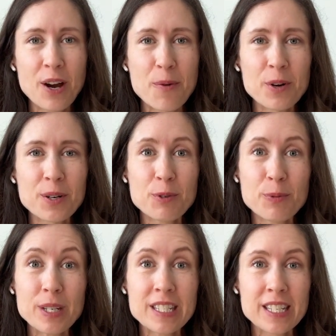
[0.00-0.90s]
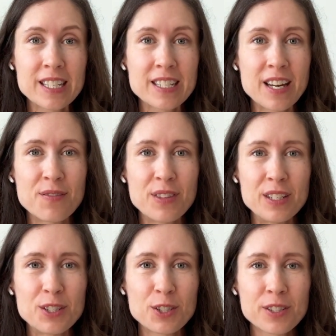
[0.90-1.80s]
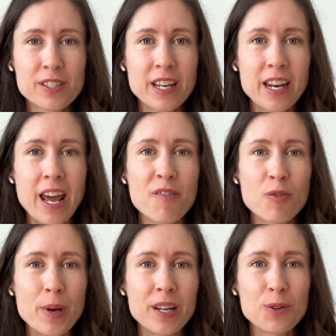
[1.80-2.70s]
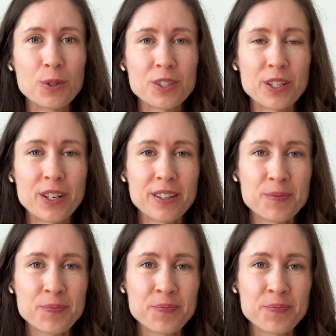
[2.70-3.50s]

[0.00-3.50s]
and welcome to week 6 of the Shirts and Alphabet Quilt-along.